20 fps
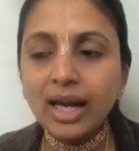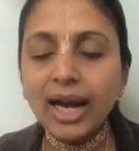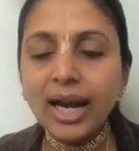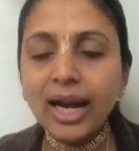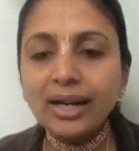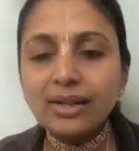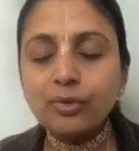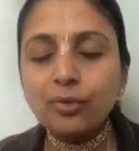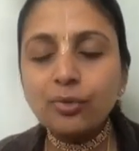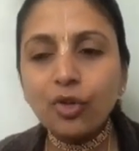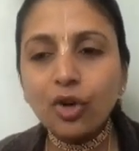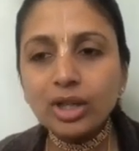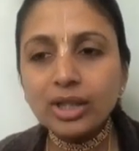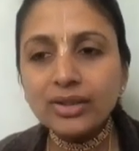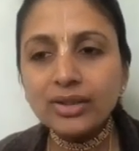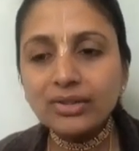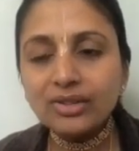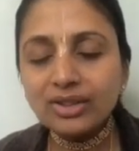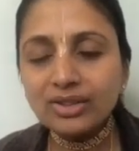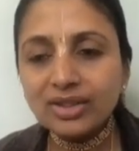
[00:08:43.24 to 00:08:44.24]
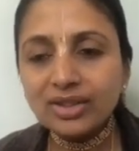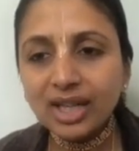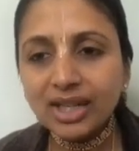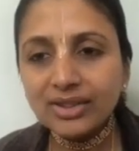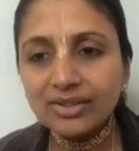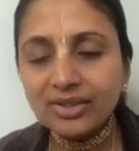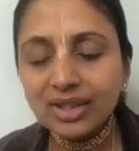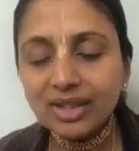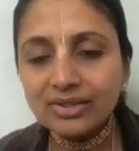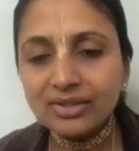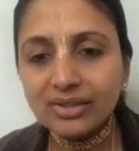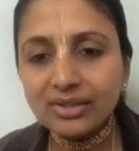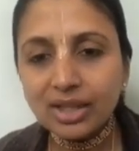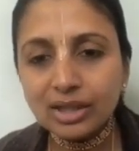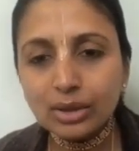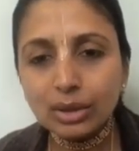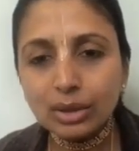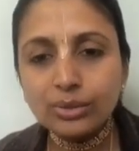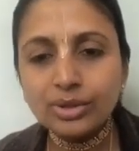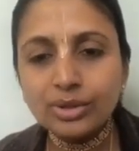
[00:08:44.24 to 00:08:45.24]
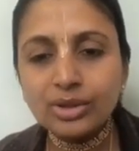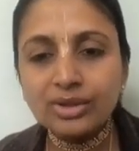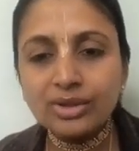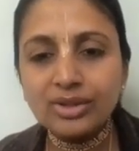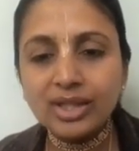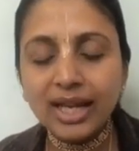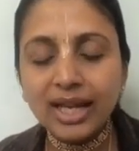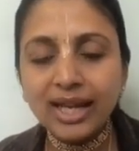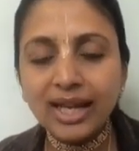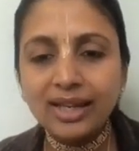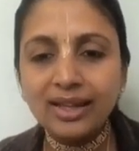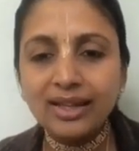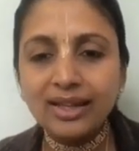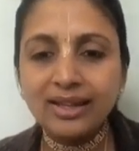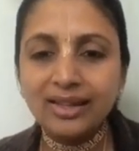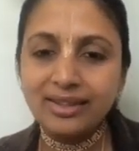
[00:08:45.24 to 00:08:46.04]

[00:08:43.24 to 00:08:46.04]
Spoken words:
And what does the Shastra's conclusion say?